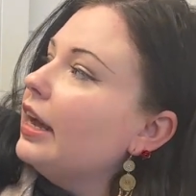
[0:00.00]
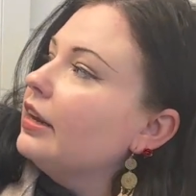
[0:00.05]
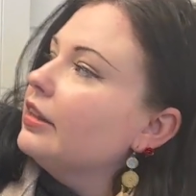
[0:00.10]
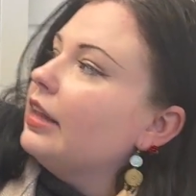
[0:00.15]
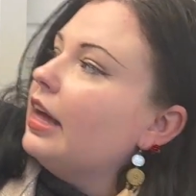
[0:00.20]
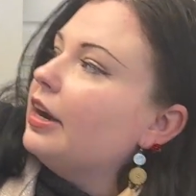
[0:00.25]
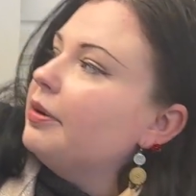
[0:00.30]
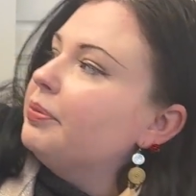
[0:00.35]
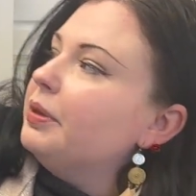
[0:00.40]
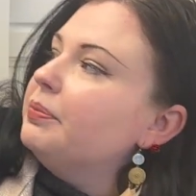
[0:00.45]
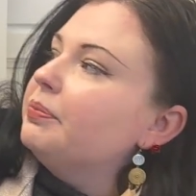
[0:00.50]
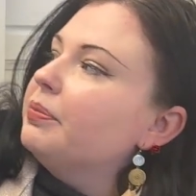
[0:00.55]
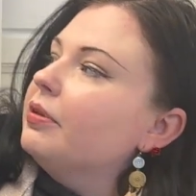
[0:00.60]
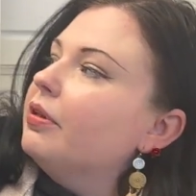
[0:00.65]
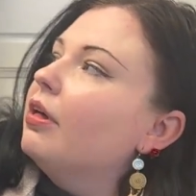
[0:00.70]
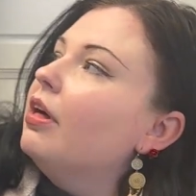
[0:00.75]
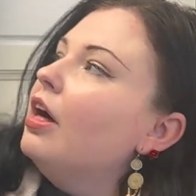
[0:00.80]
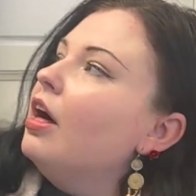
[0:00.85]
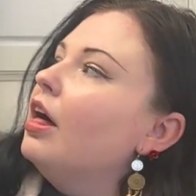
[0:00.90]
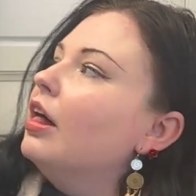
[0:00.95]
A lot of
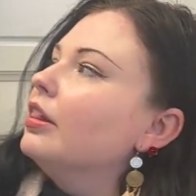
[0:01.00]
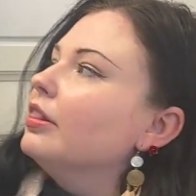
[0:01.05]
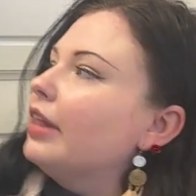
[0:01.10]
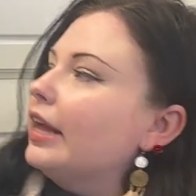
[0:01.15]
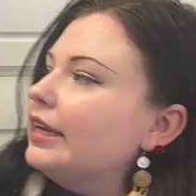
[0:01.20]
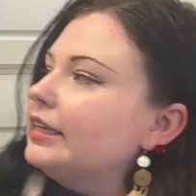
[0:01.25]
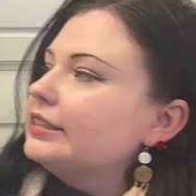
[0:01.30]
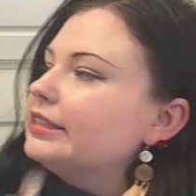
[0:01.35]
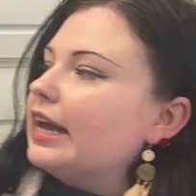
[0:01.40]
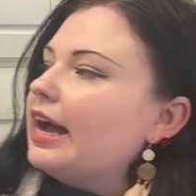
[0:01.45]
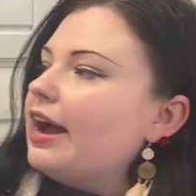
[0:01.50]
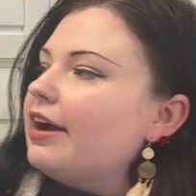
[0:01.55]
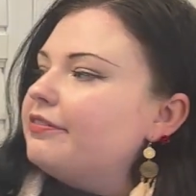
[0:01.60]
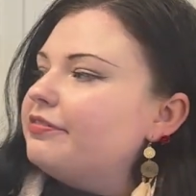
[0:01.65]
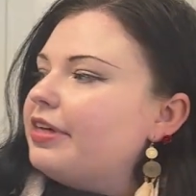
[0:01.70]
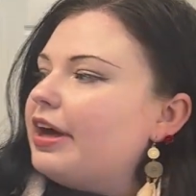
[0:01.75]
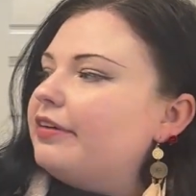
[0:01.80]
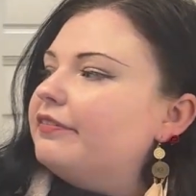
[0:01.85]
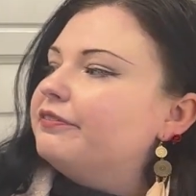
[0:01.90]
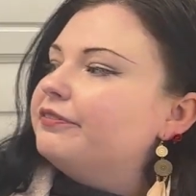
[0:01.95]
people like to have
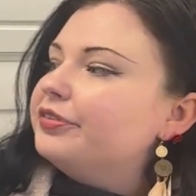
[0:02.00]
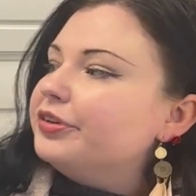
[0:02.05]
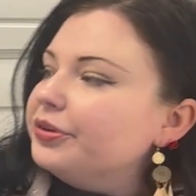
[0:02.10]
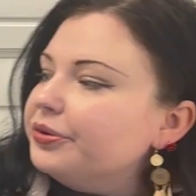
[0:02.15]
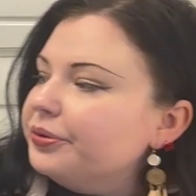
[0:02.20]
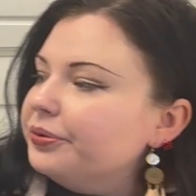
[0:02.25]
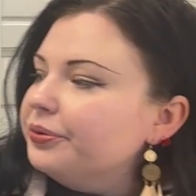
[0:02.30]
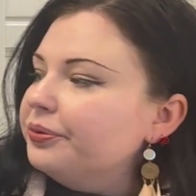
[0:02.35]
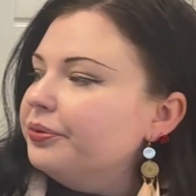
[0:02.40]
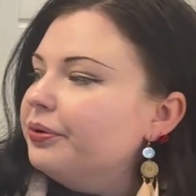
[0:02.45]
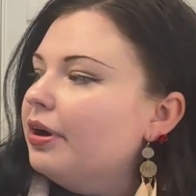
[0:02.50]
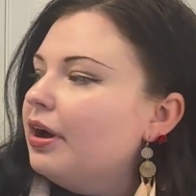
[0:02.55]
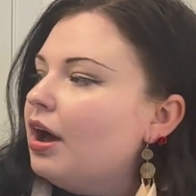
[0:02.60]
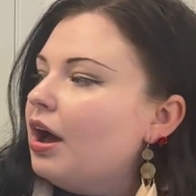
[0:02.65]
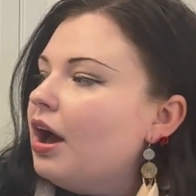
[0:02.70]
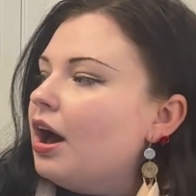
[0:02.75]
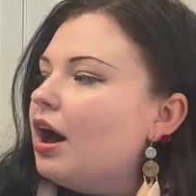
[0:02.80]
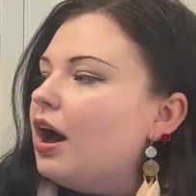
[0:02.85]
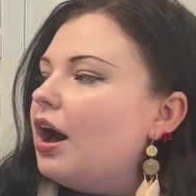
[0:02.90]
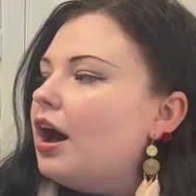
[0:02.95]
that view,
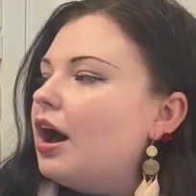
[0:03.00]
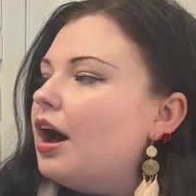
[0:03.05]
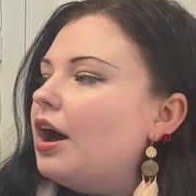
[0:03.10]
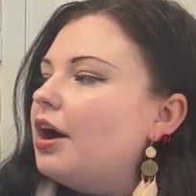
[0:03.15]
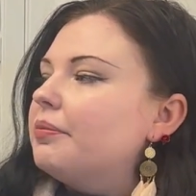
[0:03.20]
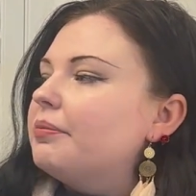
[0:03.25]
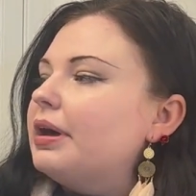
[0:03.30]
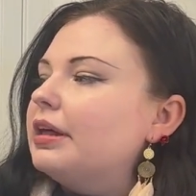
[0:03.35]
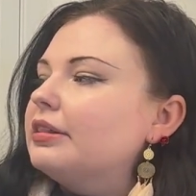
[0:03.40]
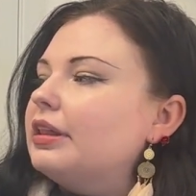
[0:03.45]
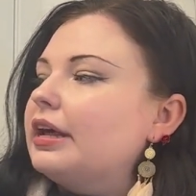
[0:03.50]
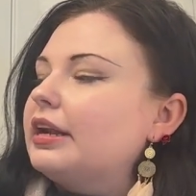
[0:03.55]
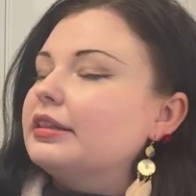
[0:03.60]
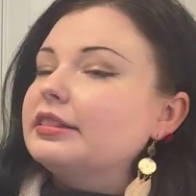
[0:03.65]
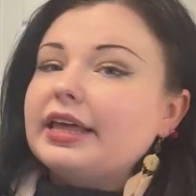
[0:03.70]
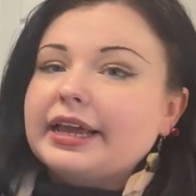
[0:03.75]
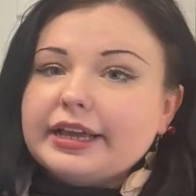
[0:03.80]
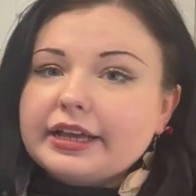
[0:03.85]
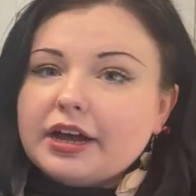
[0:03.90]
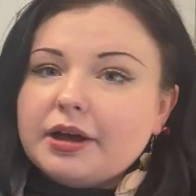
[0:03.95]
a lot of
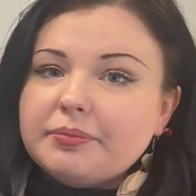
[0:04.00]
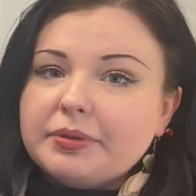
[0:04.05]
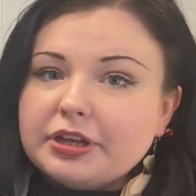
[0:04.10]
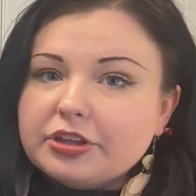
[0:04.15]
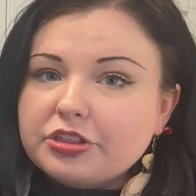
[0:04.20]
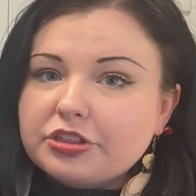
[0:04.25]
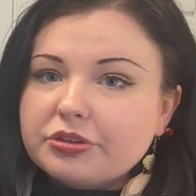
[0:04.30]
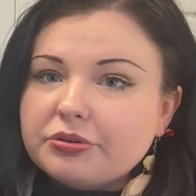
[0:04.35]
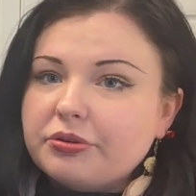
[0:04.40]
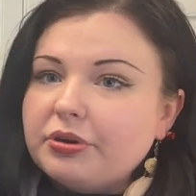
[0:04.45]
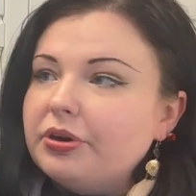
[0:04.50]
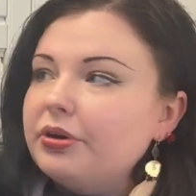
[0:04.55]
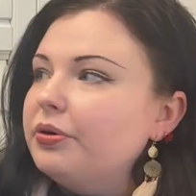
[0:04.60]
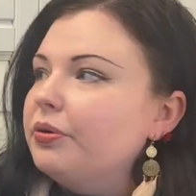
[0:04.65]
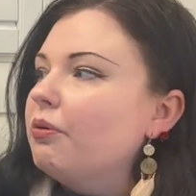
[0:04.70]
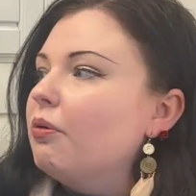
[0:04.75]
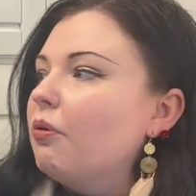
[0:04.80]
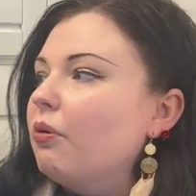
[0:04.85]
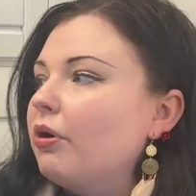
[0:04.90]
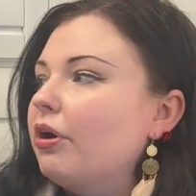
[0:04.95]
light coming
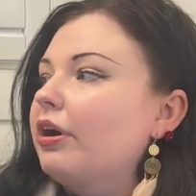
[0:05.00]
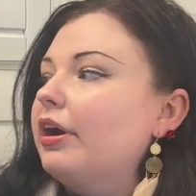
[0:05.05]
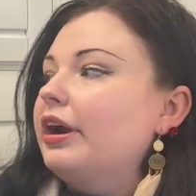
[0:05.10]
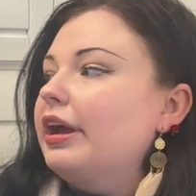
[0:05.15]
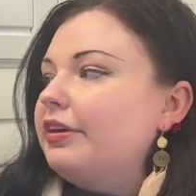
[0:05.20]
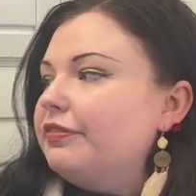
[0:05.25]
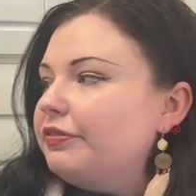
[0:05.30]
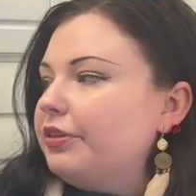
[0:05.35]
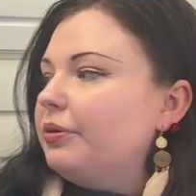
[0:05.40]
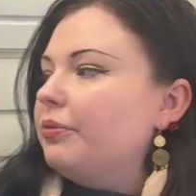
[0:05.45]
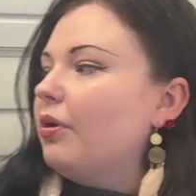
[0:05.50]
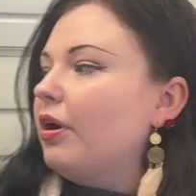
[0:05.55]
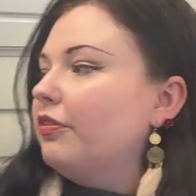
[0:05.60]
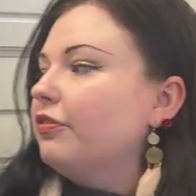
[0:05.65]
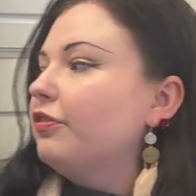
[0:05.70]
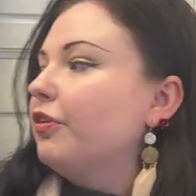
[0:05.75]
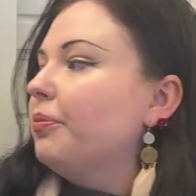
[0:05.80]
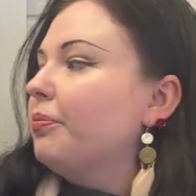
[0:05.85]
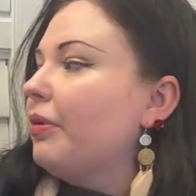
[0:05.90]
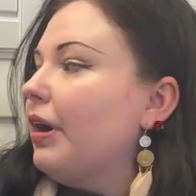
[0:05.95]
through, or if they want
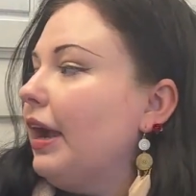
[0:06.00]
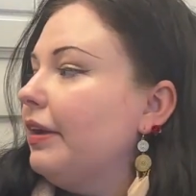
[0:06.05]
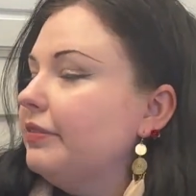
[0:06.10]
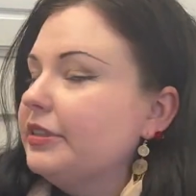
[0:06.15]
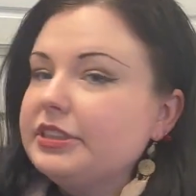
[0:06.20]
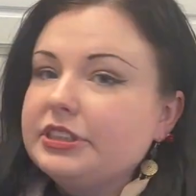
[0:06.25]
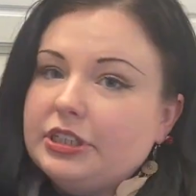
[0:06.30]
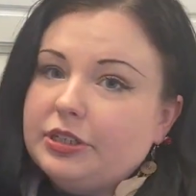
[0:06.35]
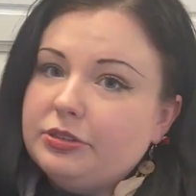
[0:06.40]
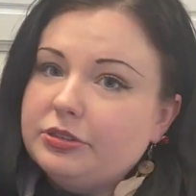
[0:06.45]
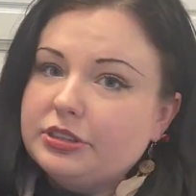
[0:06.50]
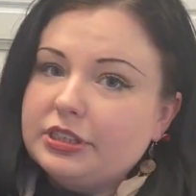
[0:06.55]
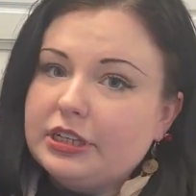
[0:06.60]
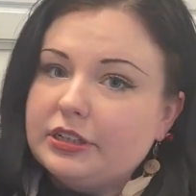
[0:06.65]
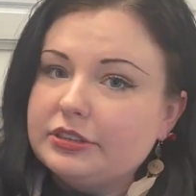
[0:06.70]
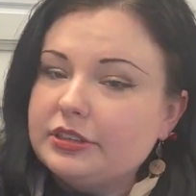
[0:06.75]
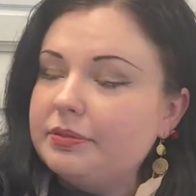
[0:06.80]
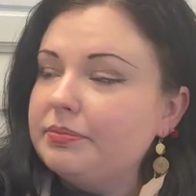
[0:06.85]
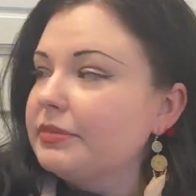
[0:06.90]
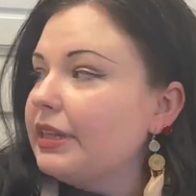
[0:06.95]
full privacy,
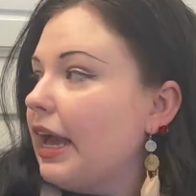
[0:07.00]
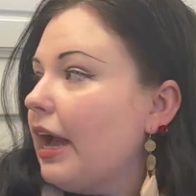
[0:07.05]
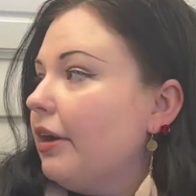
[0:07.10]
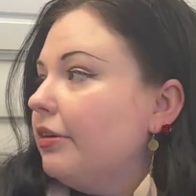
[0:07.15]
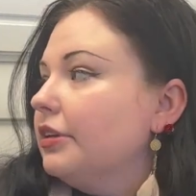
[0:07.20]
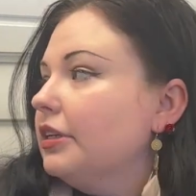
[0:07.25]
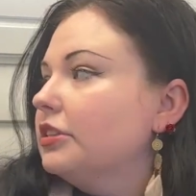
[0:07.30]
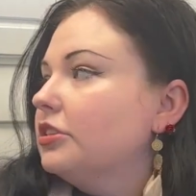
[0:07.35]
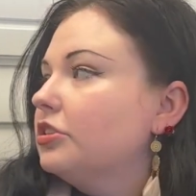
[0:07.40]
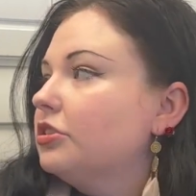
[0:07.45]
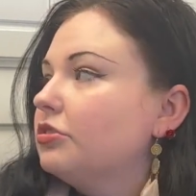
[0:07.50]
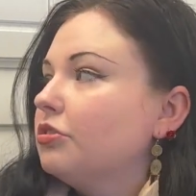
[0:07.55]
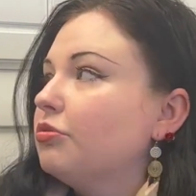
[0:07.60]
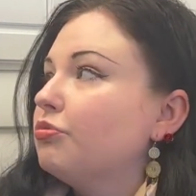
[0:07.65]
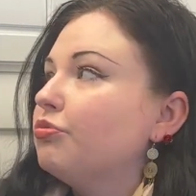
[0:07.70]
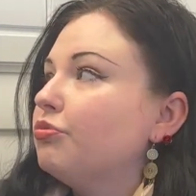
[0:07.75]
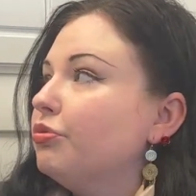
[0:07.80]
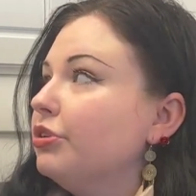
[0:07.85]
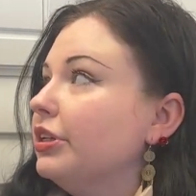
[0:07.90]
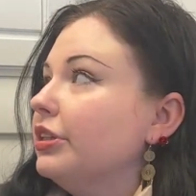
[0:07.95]
tilt them down. It's
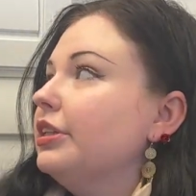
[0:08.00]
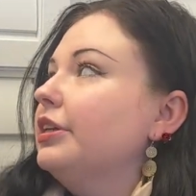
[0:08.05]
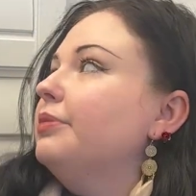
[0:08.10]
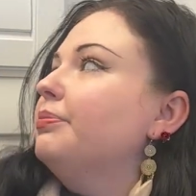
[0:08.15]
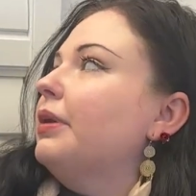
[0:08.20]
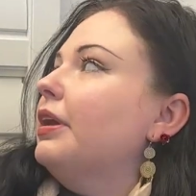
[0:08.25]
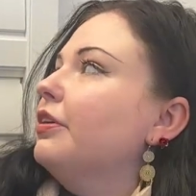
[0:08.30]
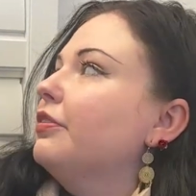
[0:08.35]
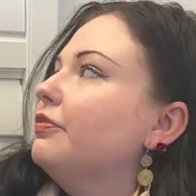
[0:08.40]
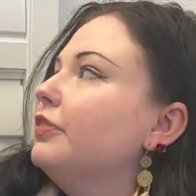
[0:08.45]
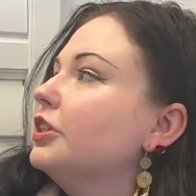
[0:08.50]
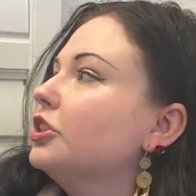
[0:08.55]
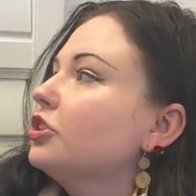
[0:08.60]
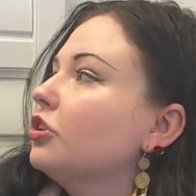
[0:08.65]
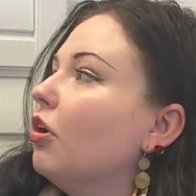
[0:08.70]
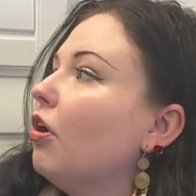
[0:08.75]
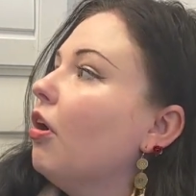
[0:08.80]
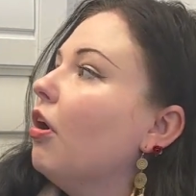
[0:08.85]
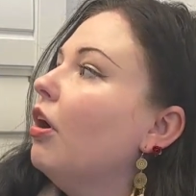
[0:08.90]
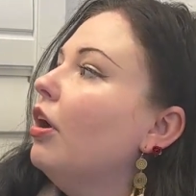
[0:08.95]
really
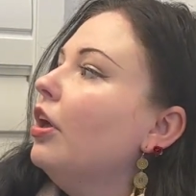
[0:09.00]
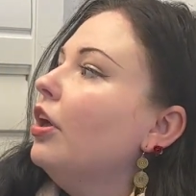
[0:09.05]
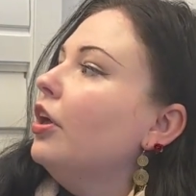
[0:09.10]
beneficial.